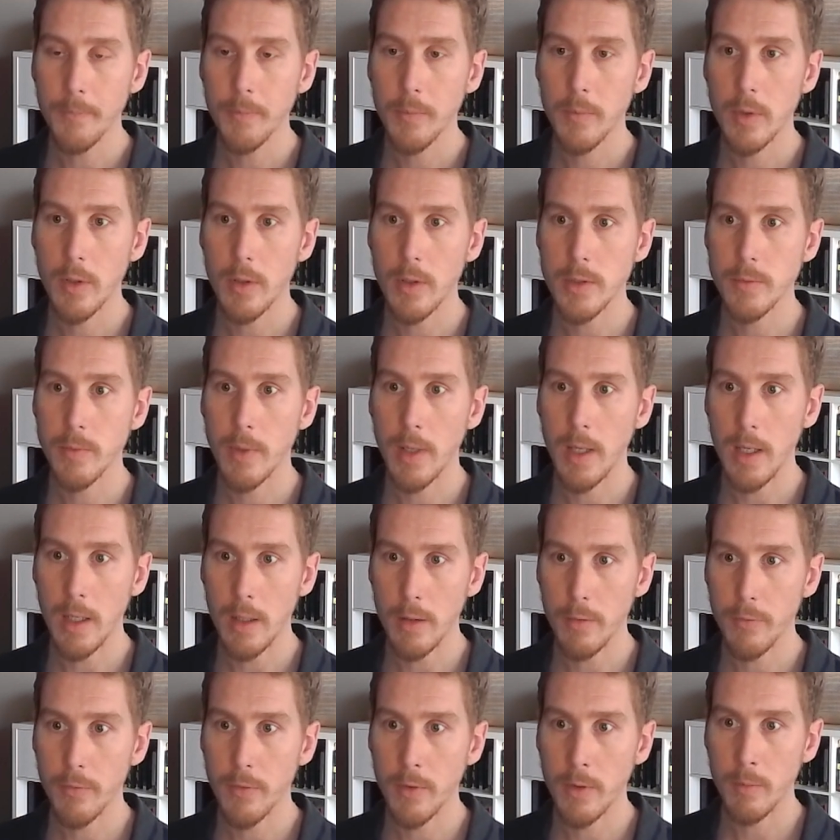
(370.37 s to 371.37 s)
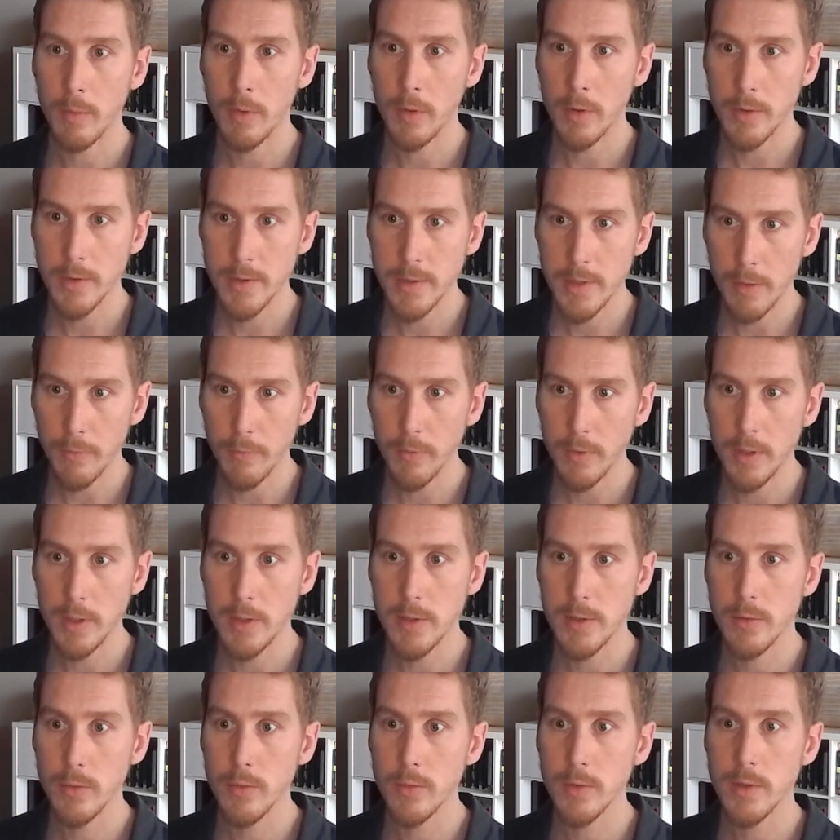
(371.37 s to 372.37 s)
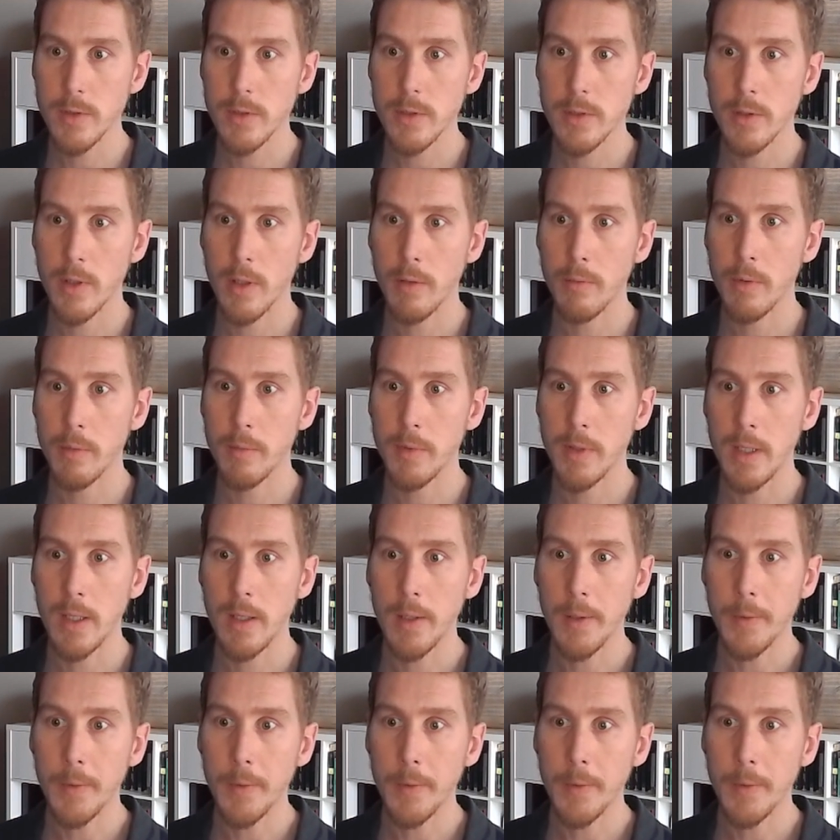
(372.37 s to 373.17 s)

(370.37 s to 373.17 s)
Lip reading: because we have about 70 students, so there will be